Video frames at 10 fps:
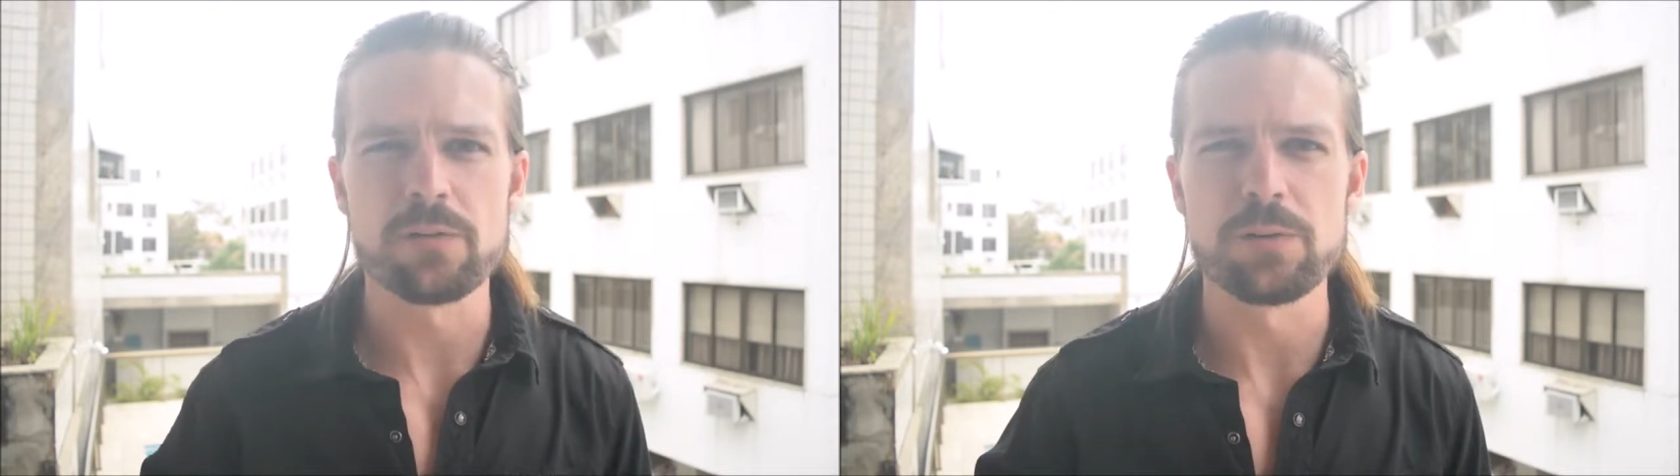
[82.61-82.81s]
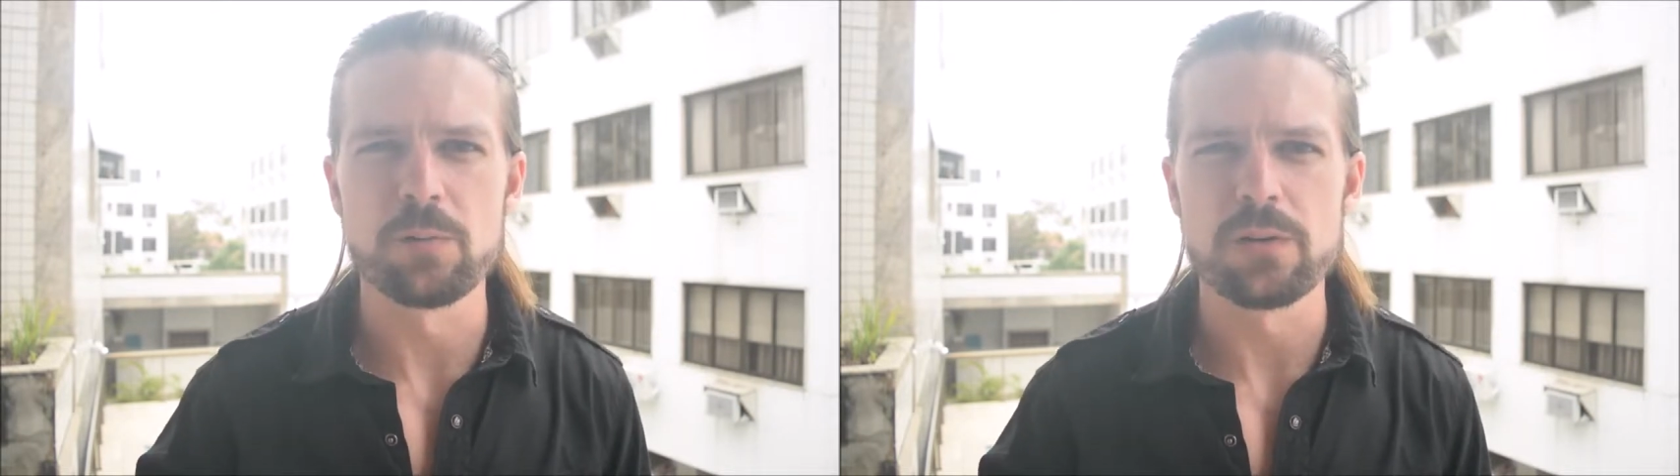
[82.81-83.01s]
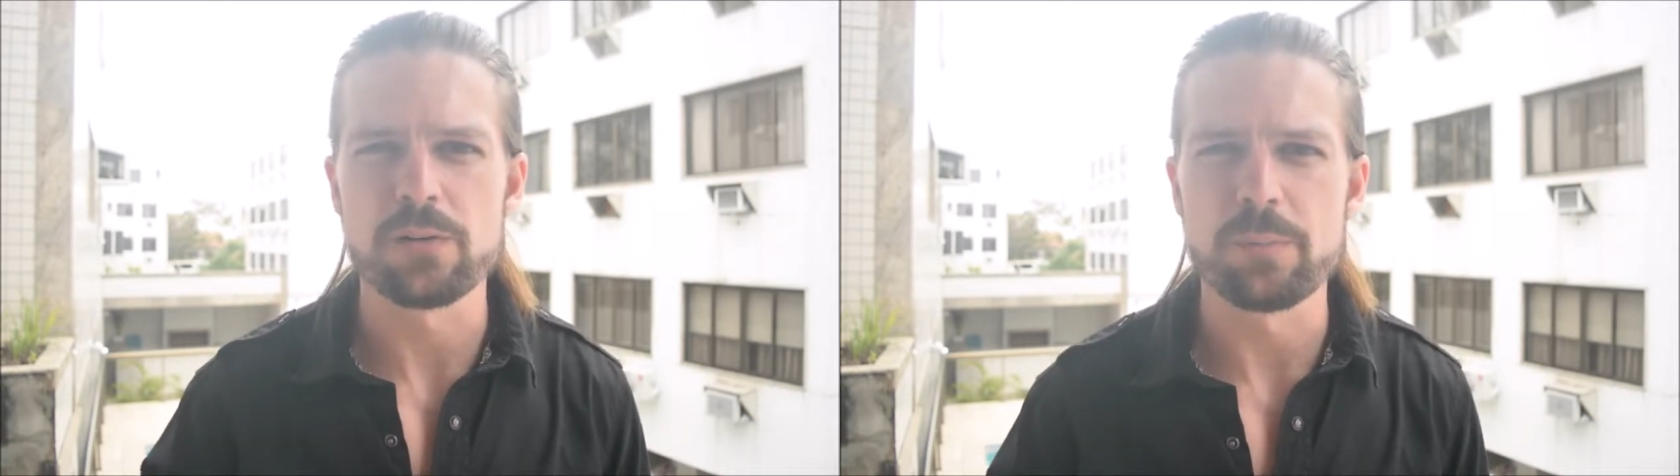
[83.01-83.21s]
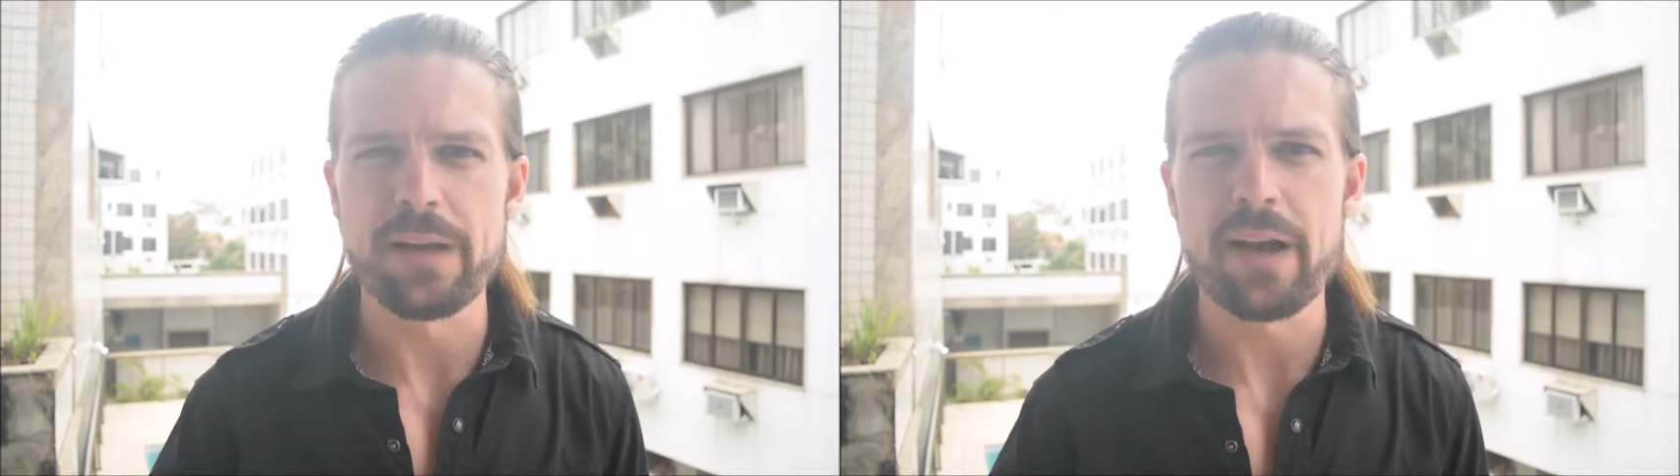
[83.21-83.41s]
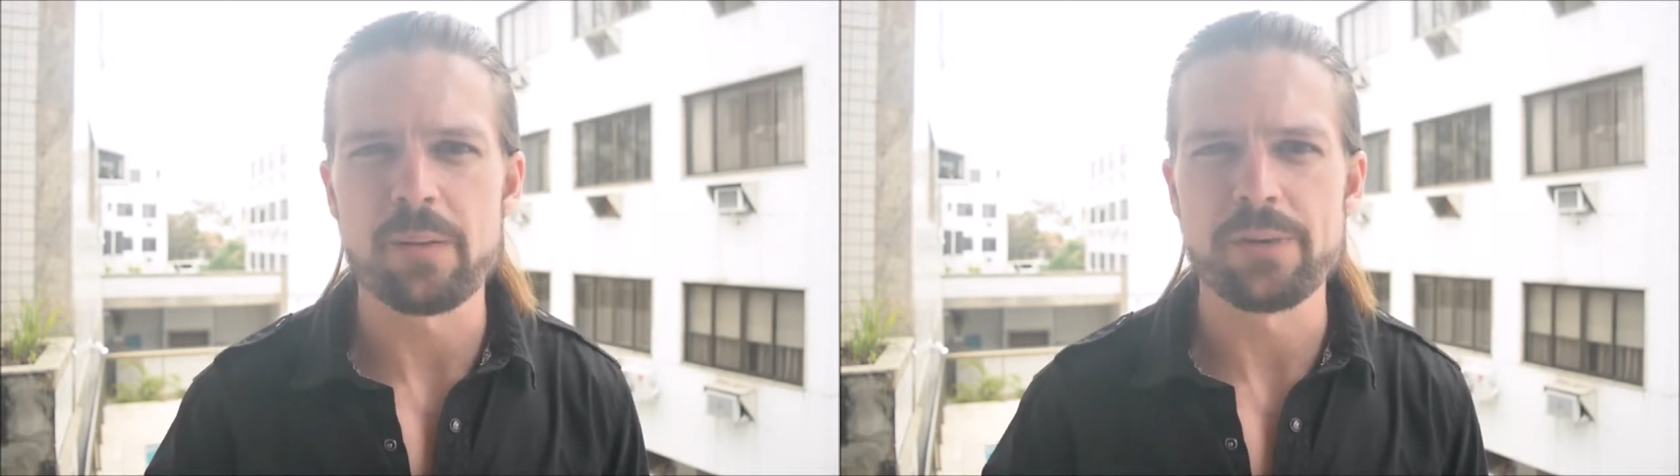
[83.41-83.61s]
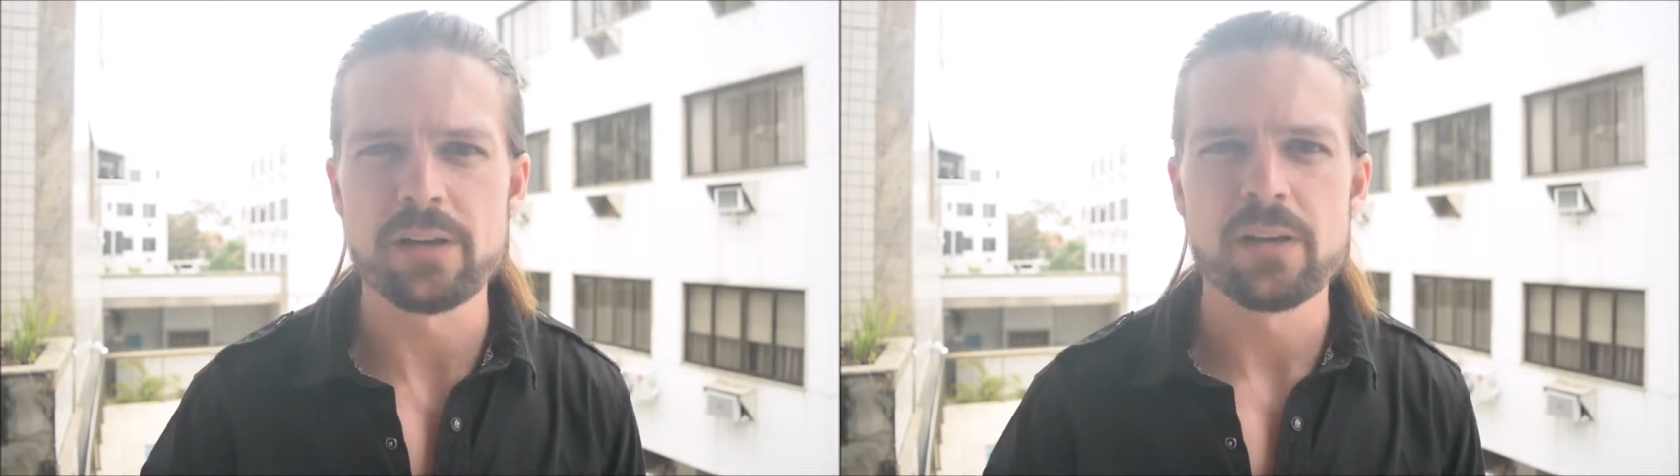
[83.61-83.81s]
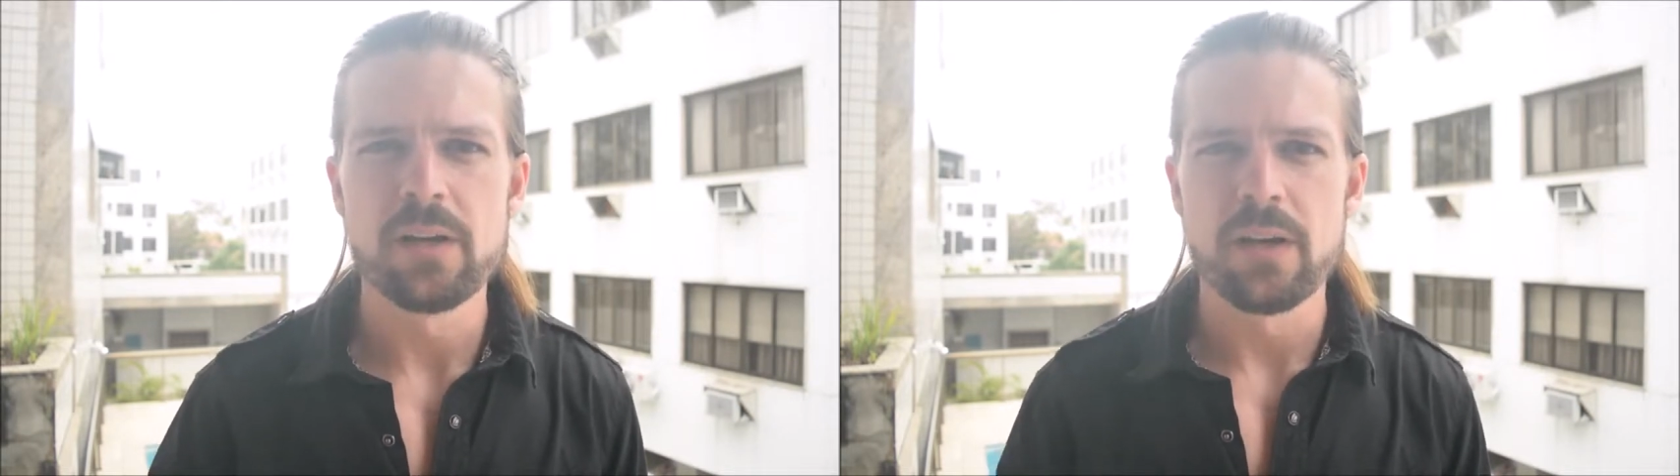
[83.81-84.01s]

of you wants to be happy,